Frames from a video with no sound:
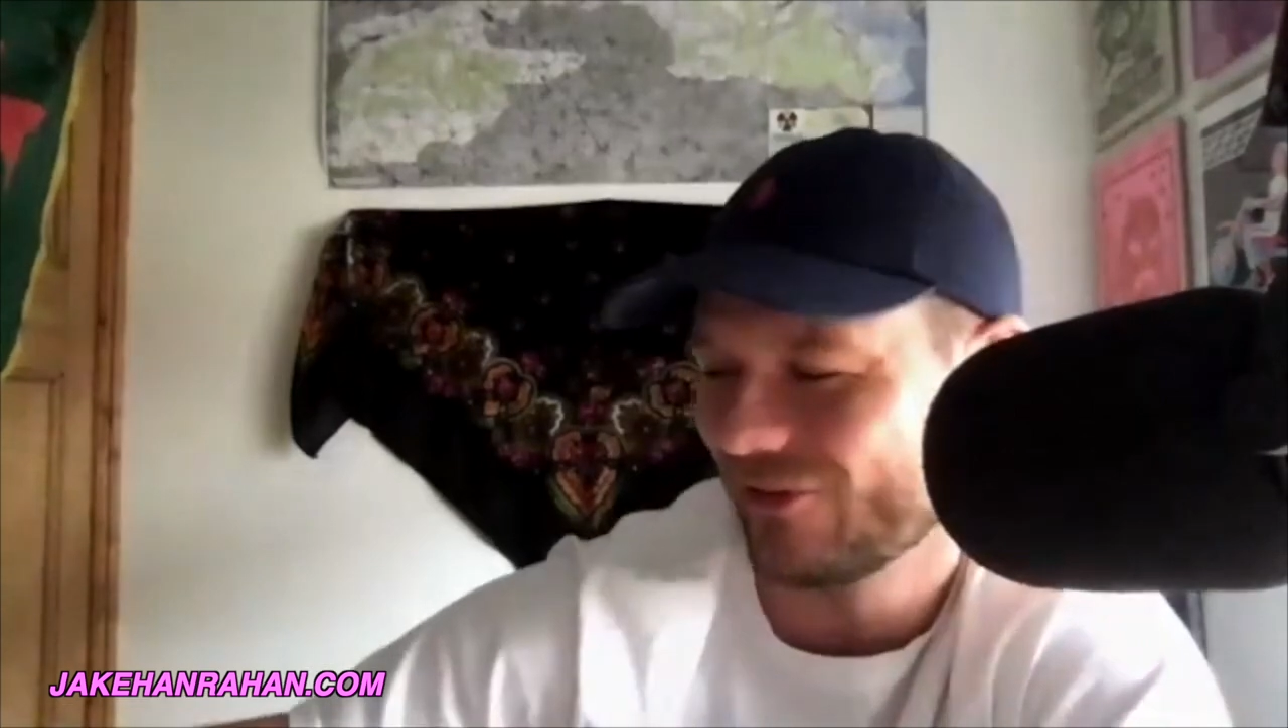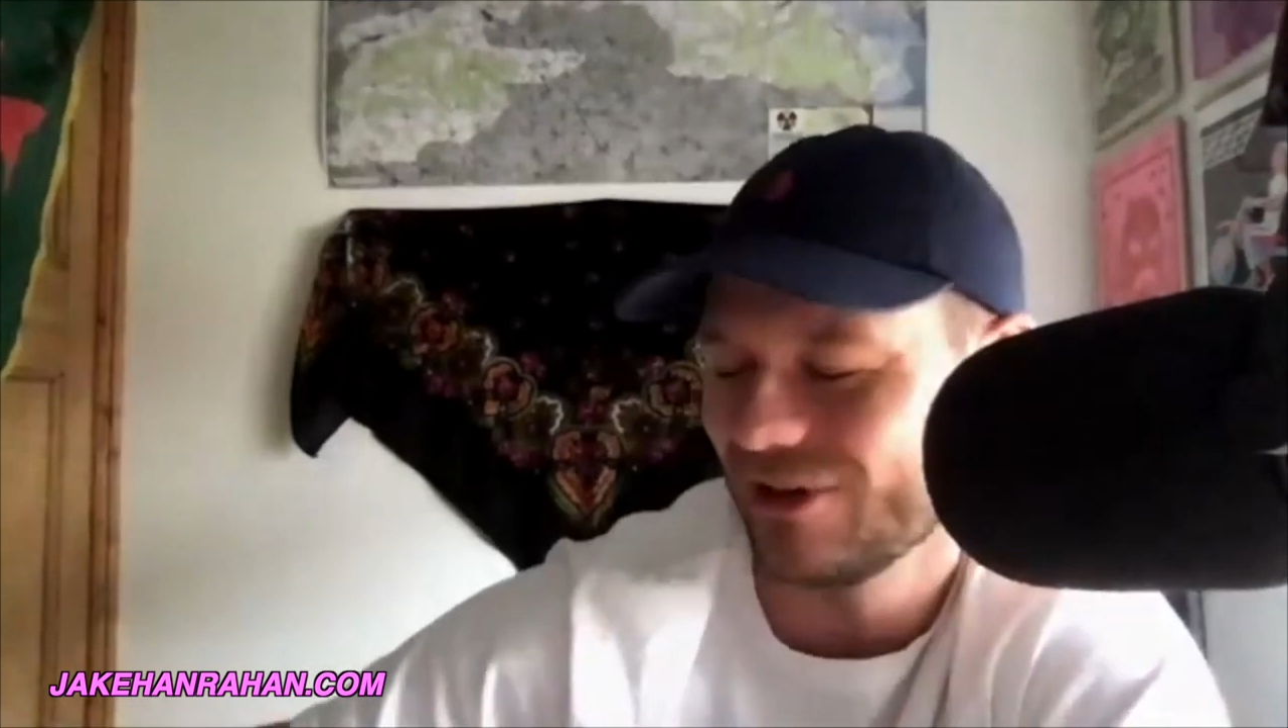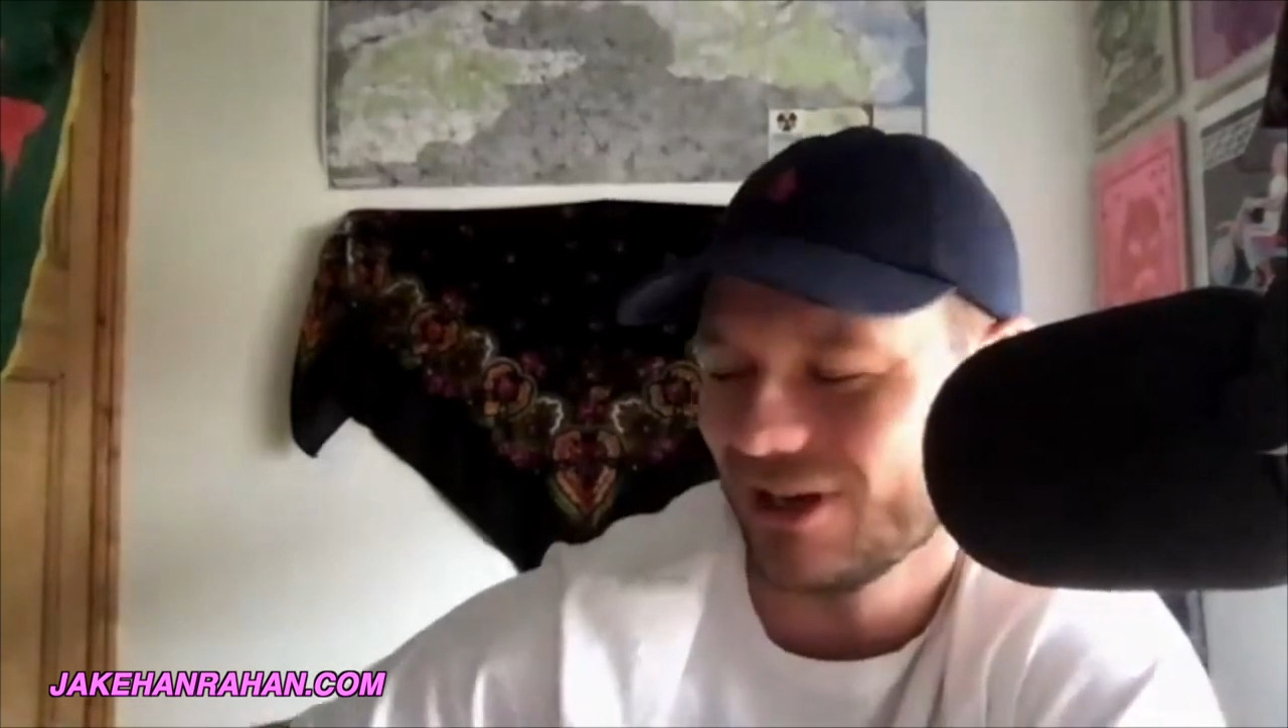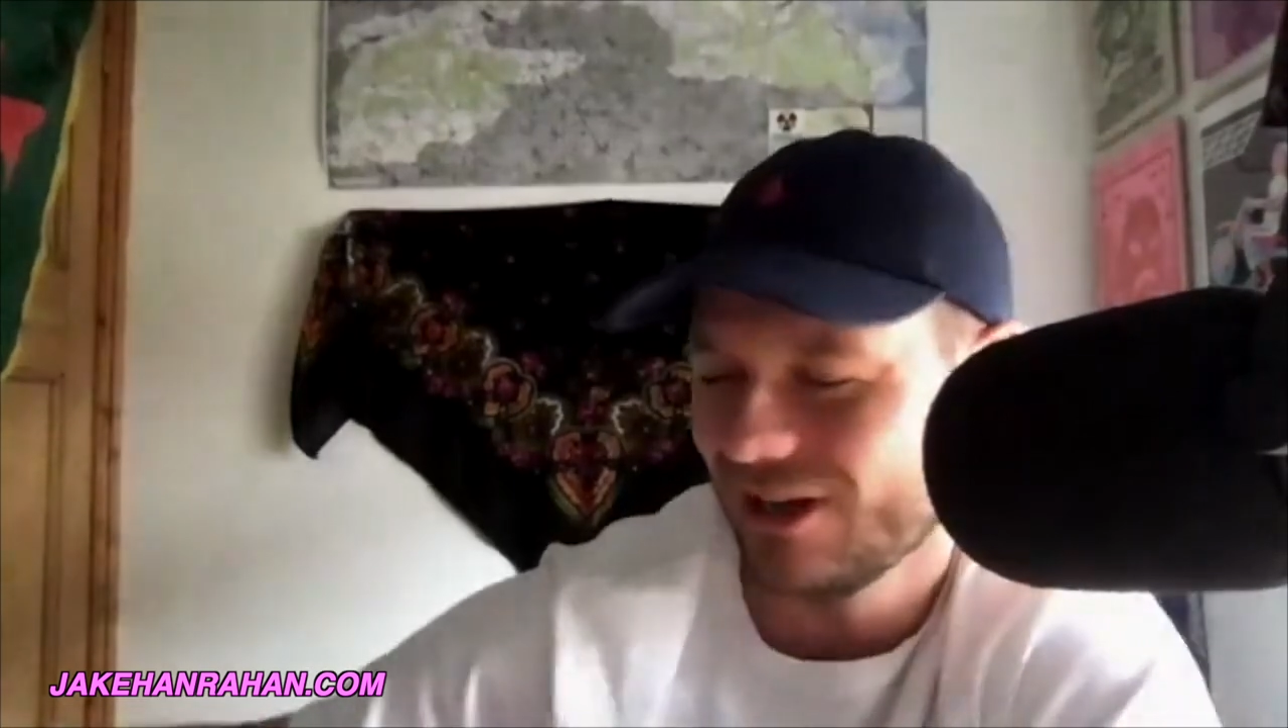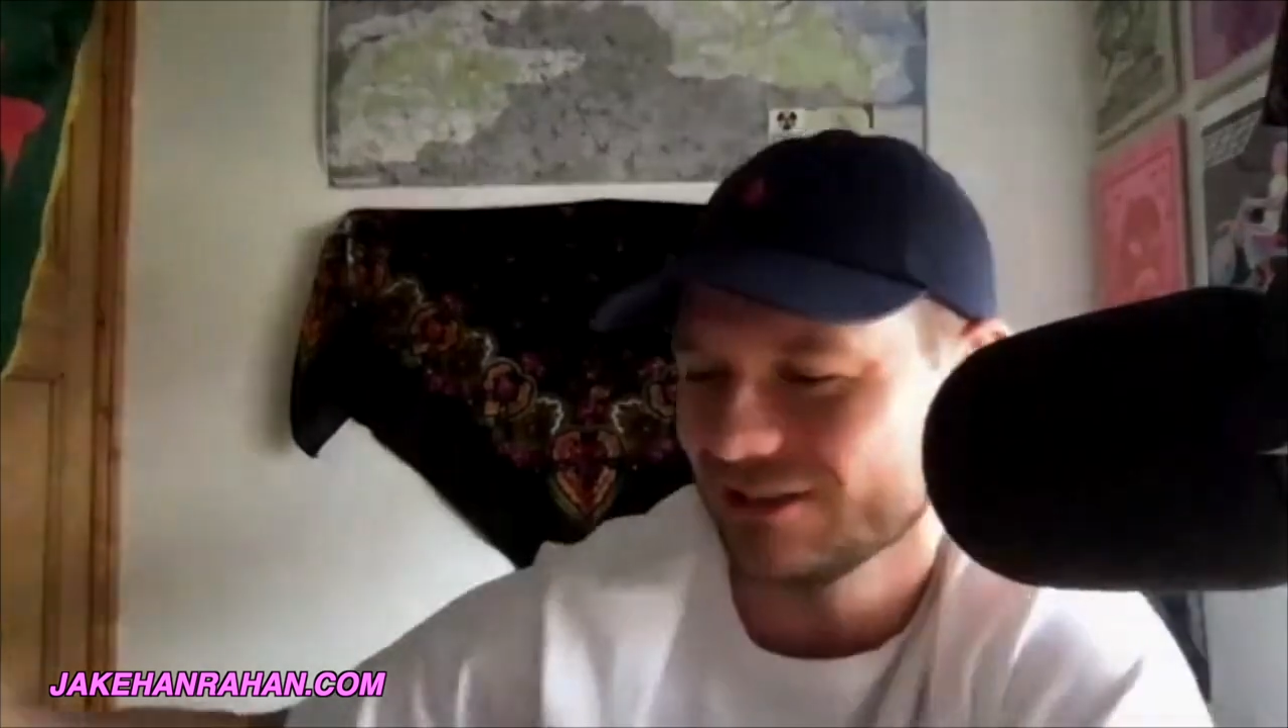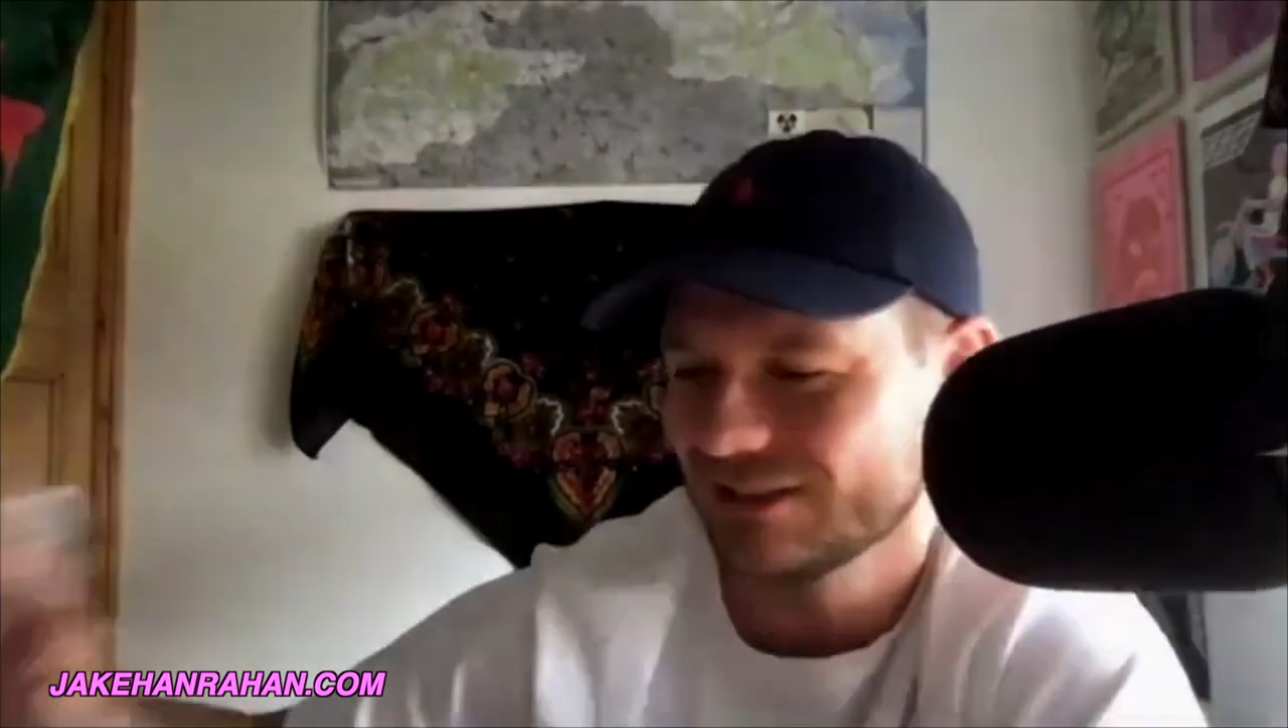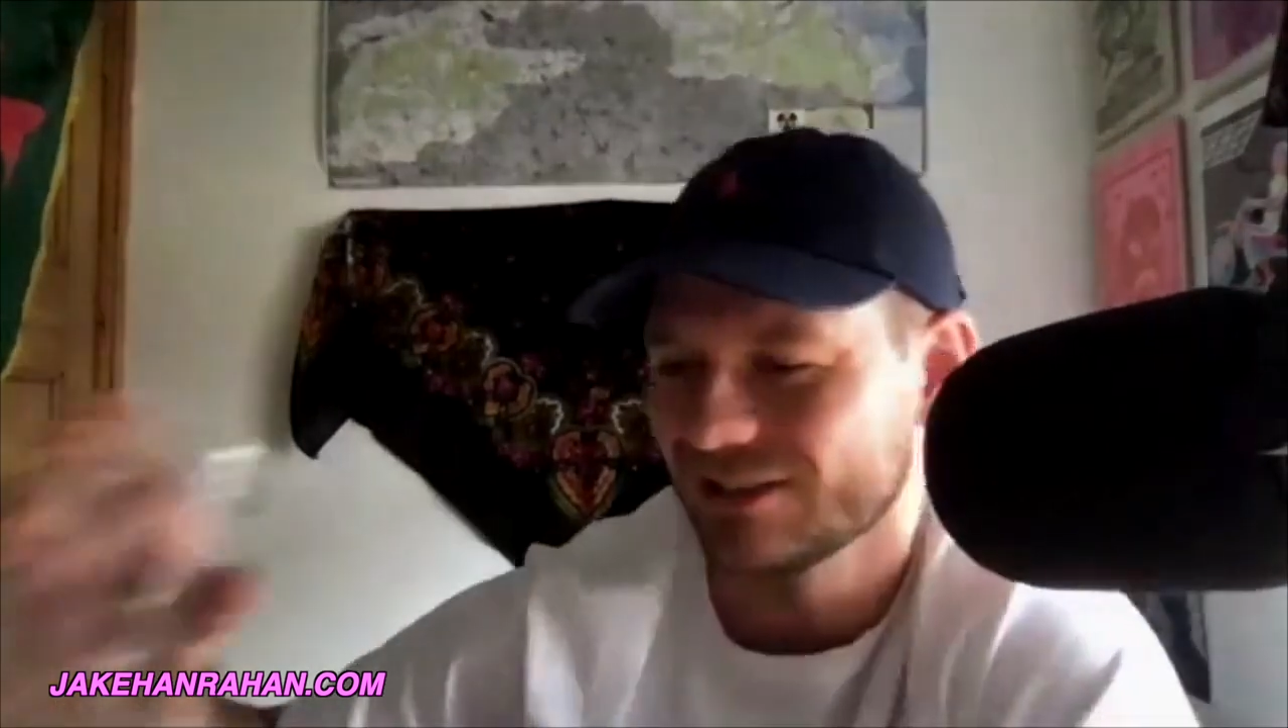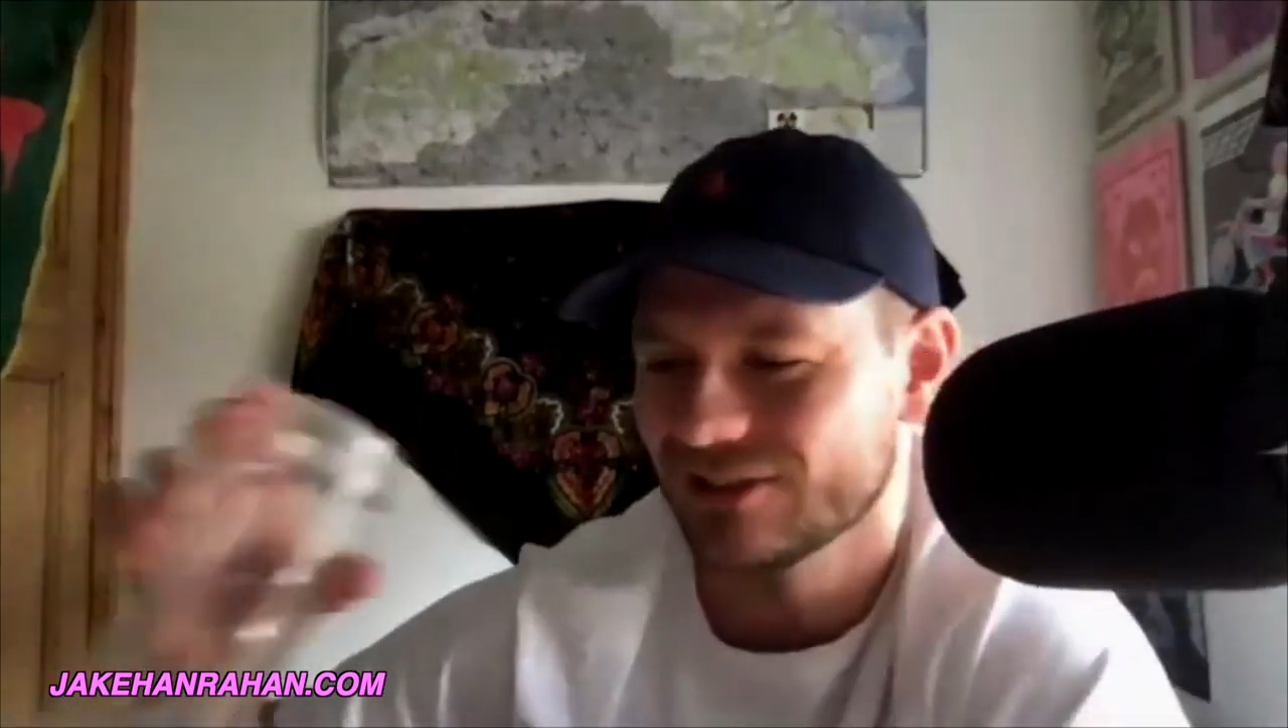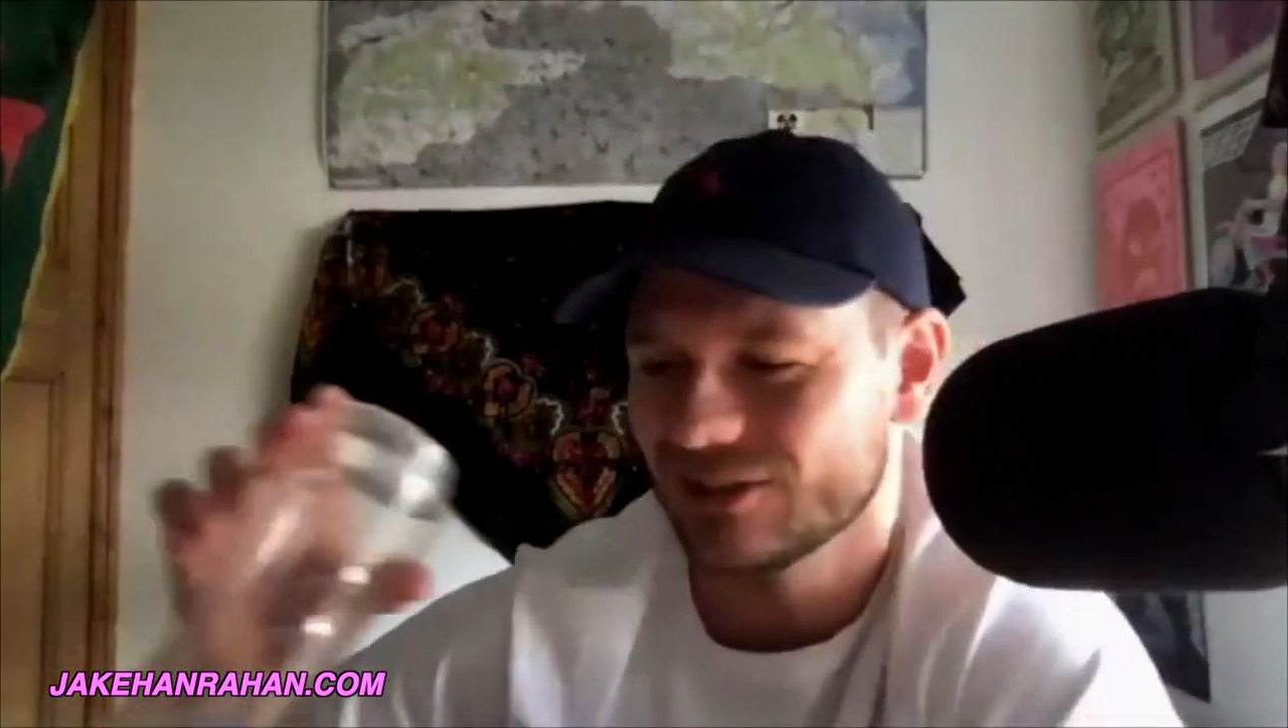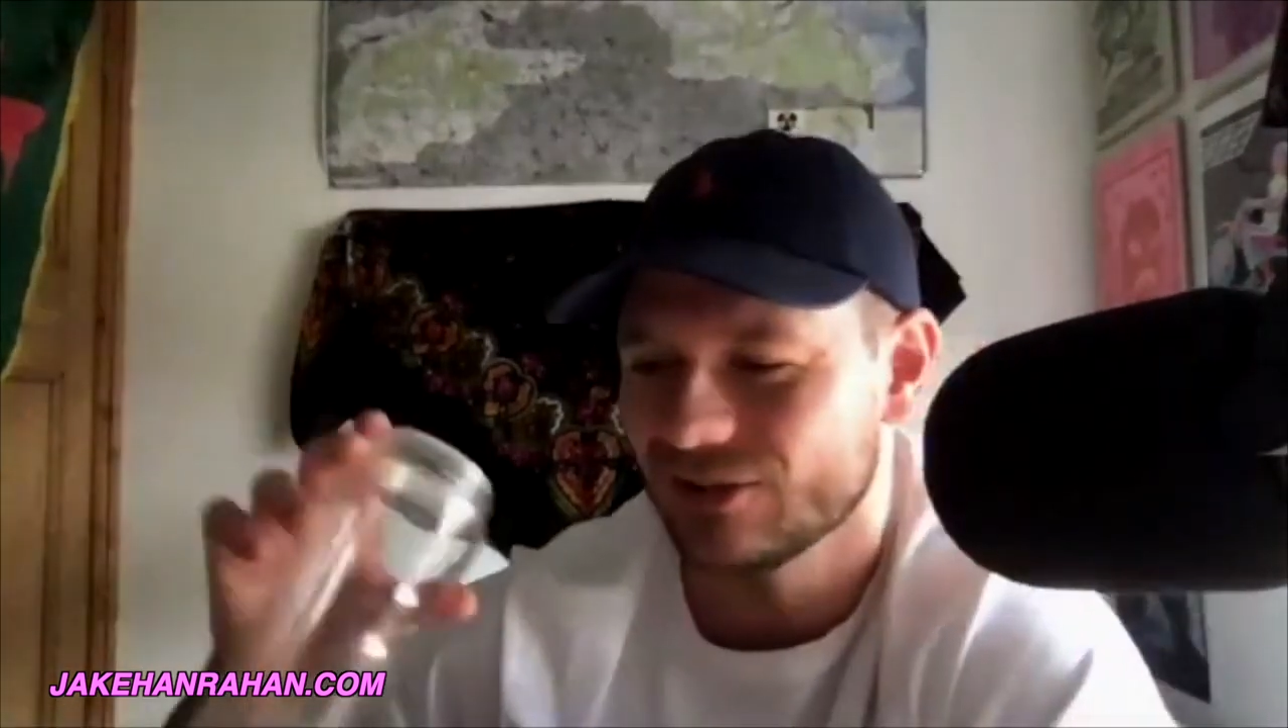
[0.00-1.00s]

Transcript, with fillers: for freelancing